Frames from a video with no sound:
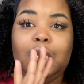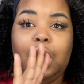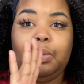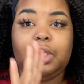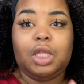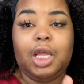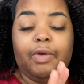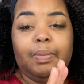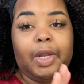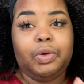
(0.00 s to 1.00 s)
I want to thank
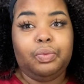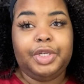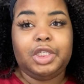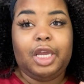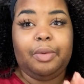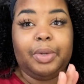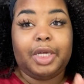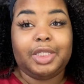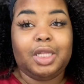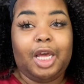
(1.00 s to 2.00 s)
everybody who reached out,
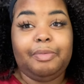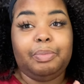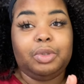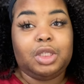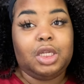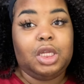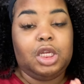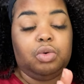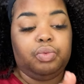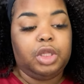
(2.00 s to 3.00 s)
because a lot of people said that
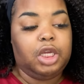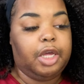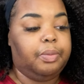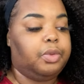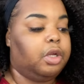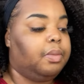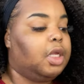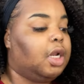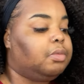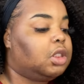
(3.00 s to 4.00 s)
it really helped them,
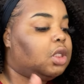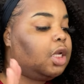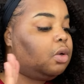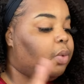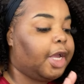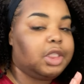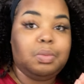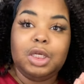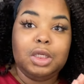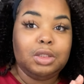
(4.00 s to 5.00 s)
and I'm just letting the wax
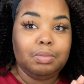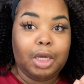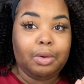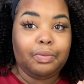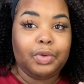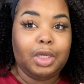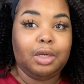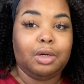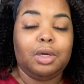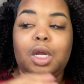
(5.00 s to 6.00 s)
beads melt over
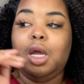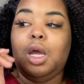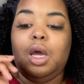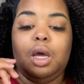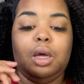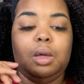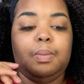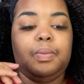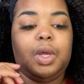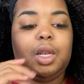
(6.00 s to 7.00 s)
here. A
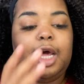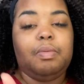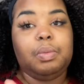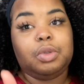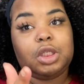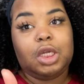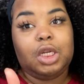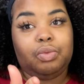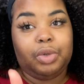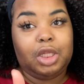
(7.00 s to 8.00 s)
lot of people said
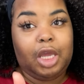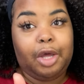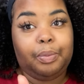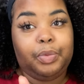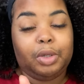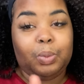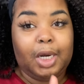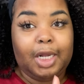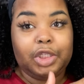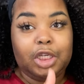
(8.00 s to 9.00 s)
it really helped them
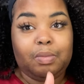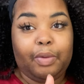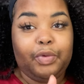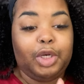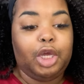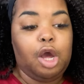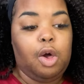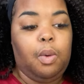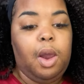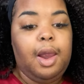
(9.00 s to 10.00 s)
when I did my
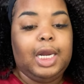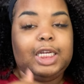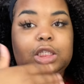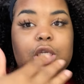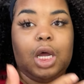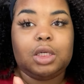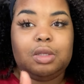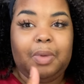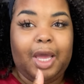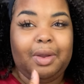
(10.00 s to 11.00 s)
video and
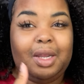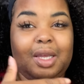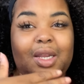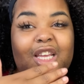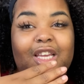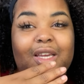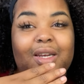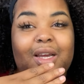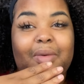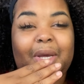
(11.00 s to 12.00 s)
talked about it,
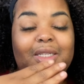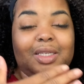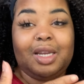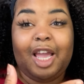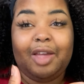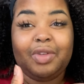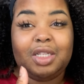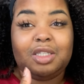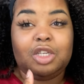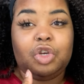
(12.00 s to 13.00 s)
and I did have
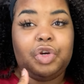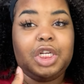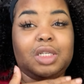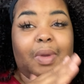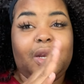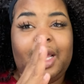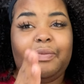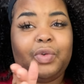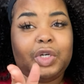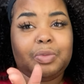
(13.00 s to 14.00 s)
insecurities about it
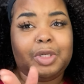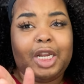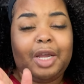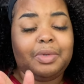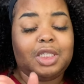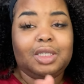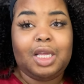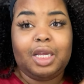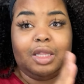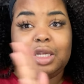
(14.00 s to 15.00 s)
at first, but now it's just like,